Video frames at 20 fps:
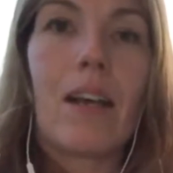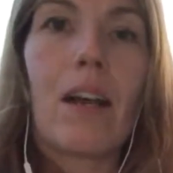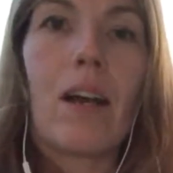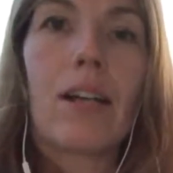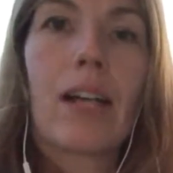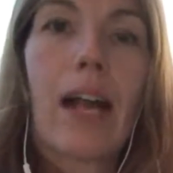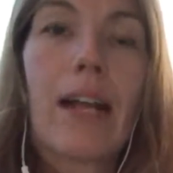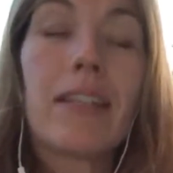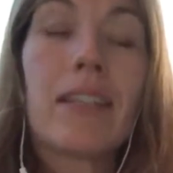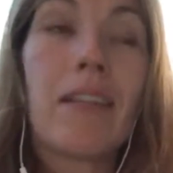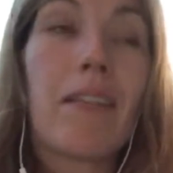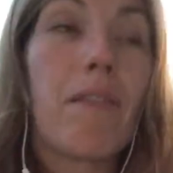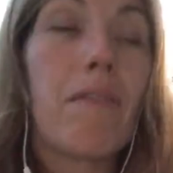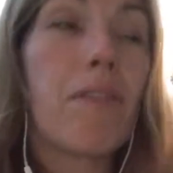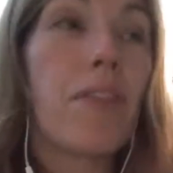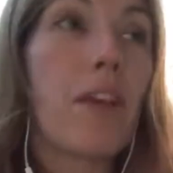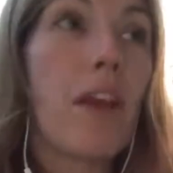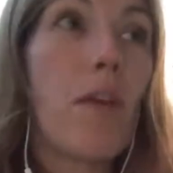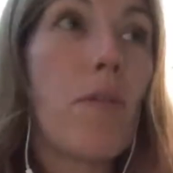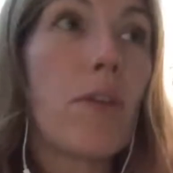Okay, so
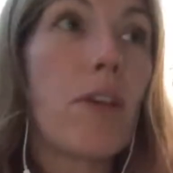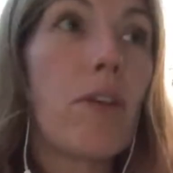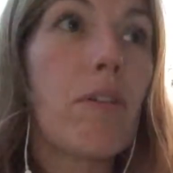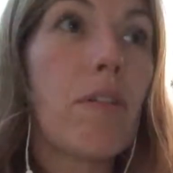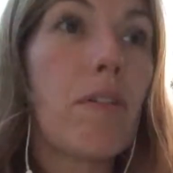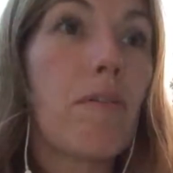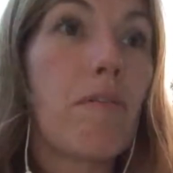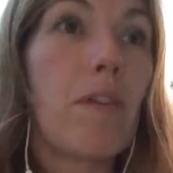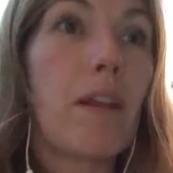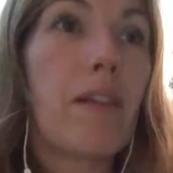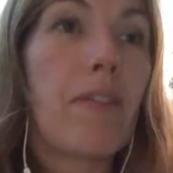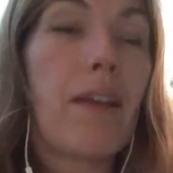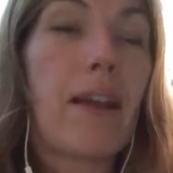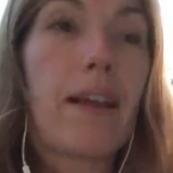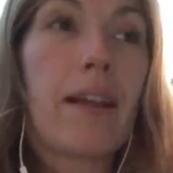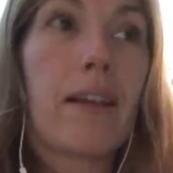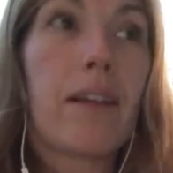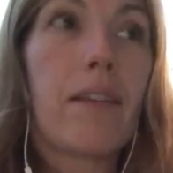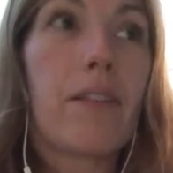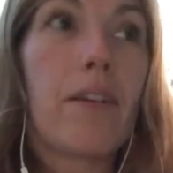the only other
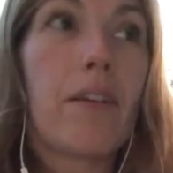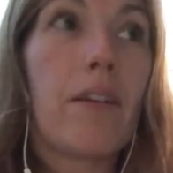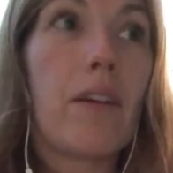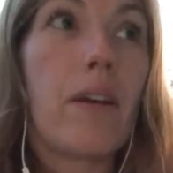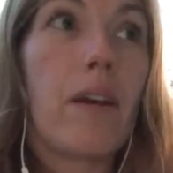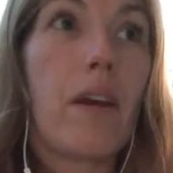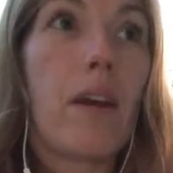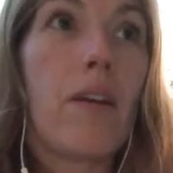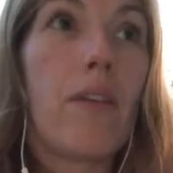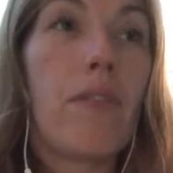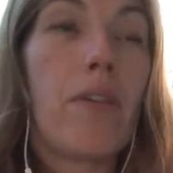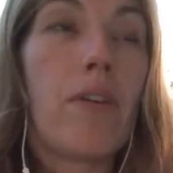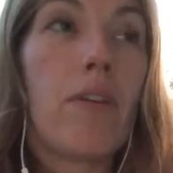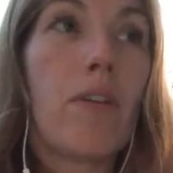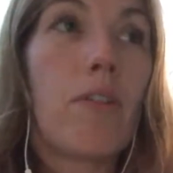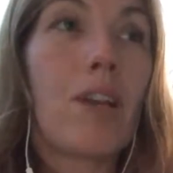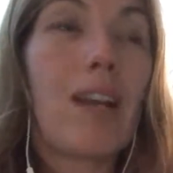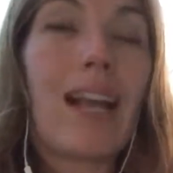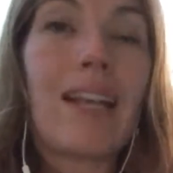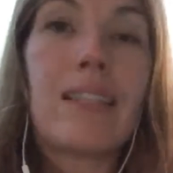thing that
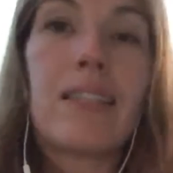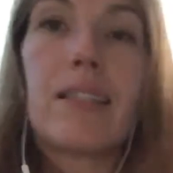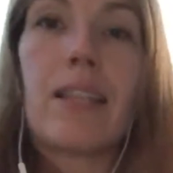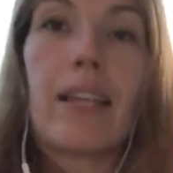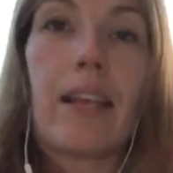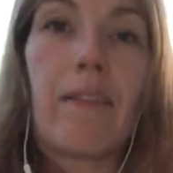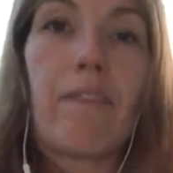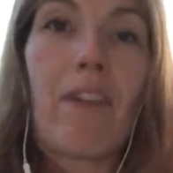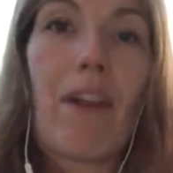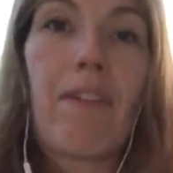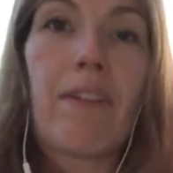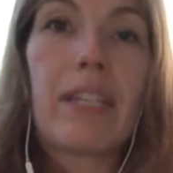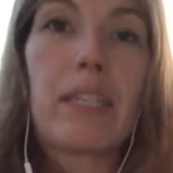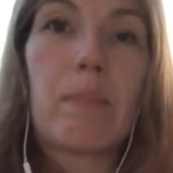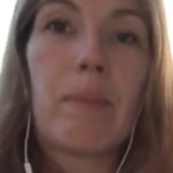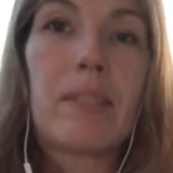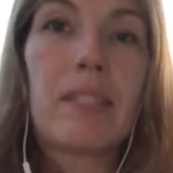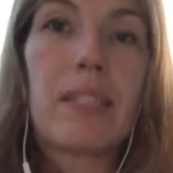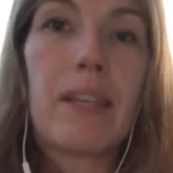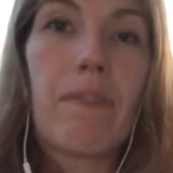unless the very
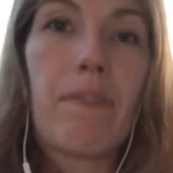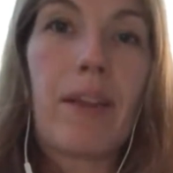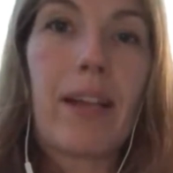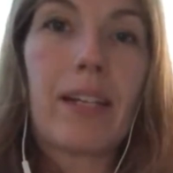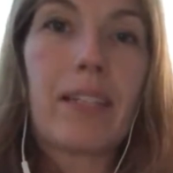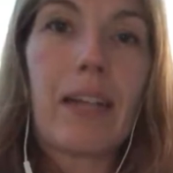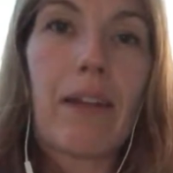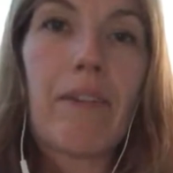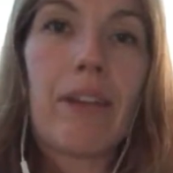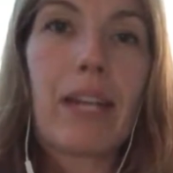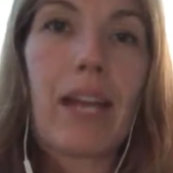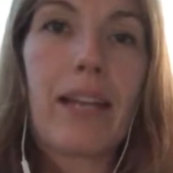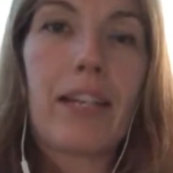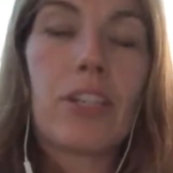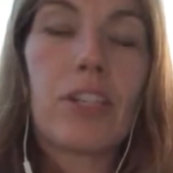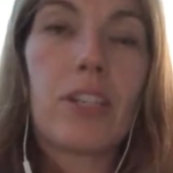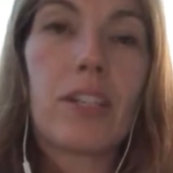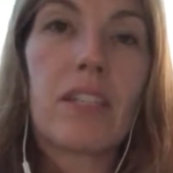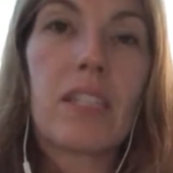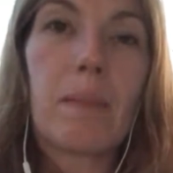specific
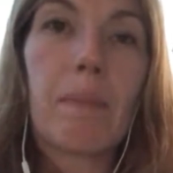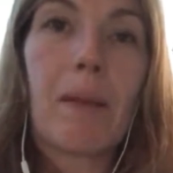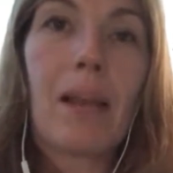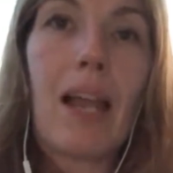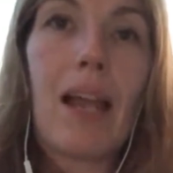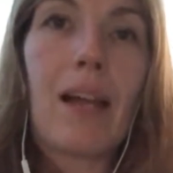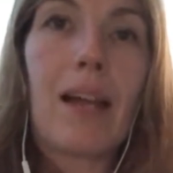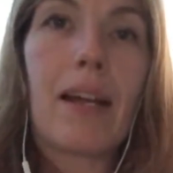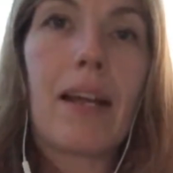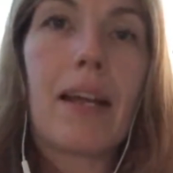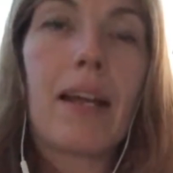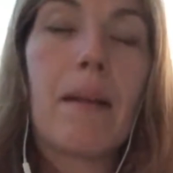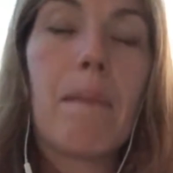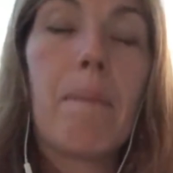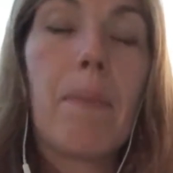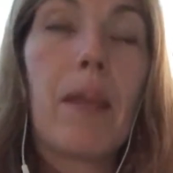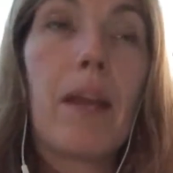derogations apply,